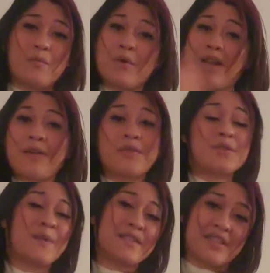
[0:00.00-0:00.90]
put out
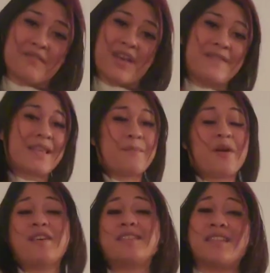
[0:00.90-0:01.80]
those positive vibes, that
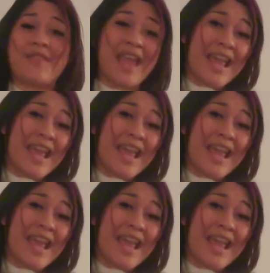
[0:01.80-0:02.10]
positive